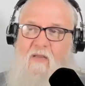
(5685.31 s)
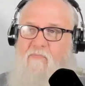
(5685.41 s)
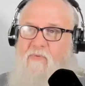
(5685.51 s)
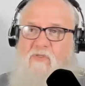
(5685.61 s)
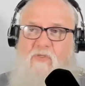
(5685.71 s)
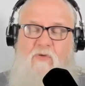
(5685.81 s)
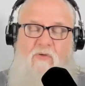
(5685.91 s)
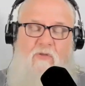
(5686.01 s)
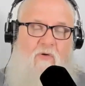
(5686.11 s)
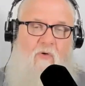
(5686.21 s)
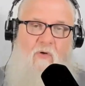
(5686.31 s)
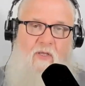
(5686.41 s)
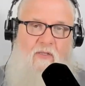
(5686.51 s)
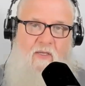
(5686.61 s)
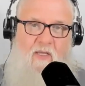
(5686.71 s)
I had pursued the
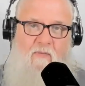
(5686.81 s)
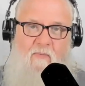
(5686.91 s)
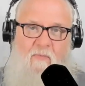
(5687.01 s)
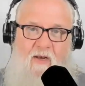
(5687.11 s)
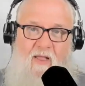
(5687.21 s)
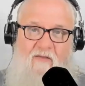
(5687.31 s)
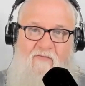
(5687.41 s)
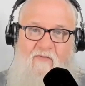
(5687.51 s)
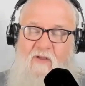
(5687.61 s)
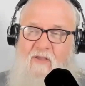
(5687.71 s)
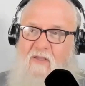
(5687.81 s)
calling that came on my life.